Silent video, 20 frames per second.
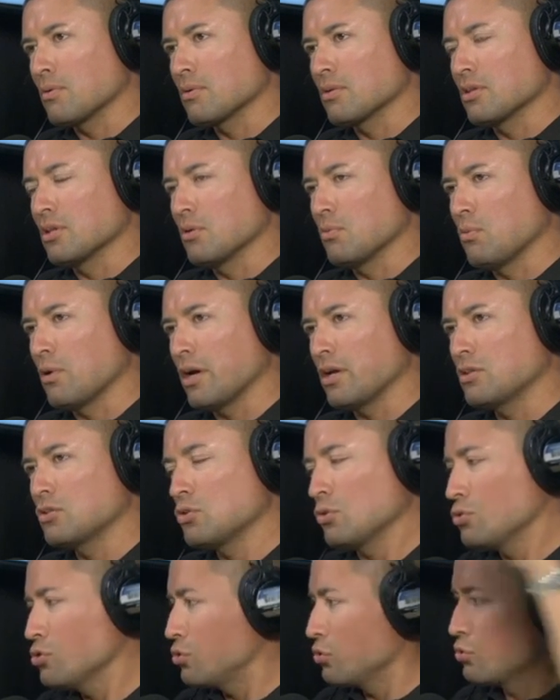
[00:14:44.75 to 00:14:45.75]
You know, why
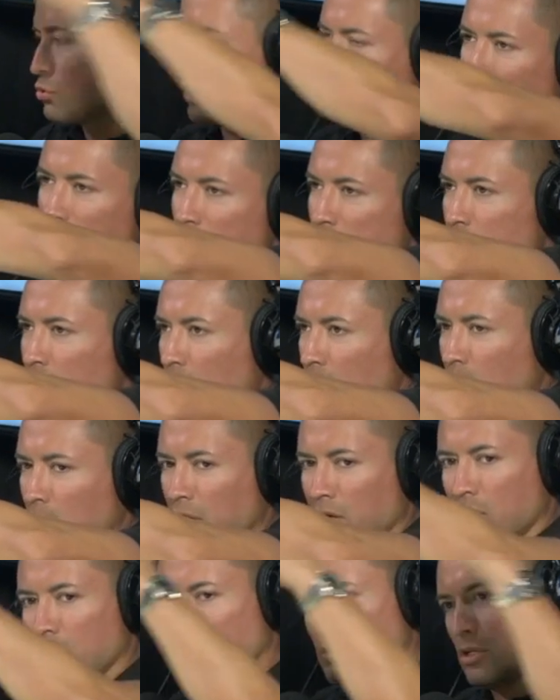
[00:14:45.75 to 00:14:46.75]
don't you drive this car?
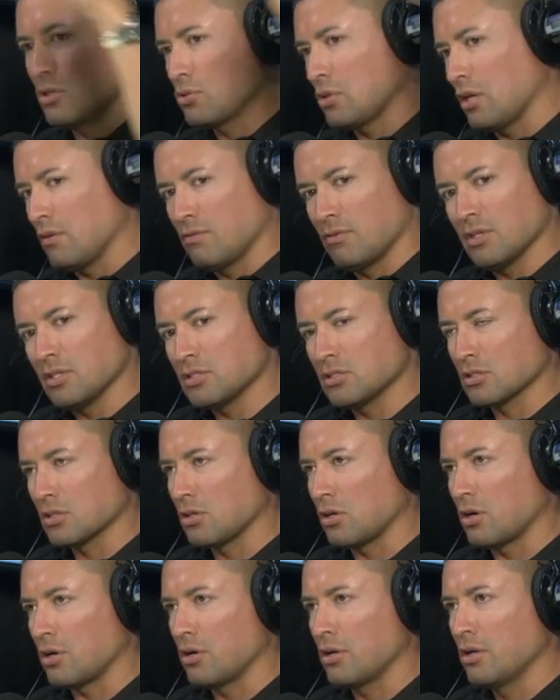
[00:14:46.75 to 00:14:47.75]
Why do we drive this
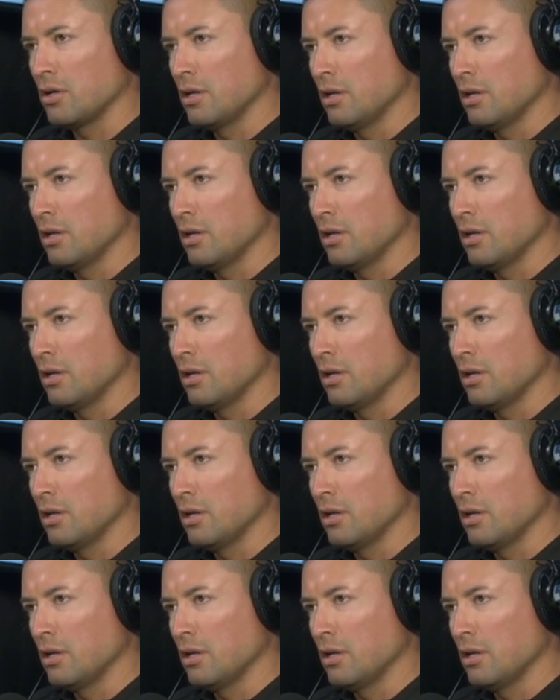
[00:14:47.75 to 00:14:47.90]
car?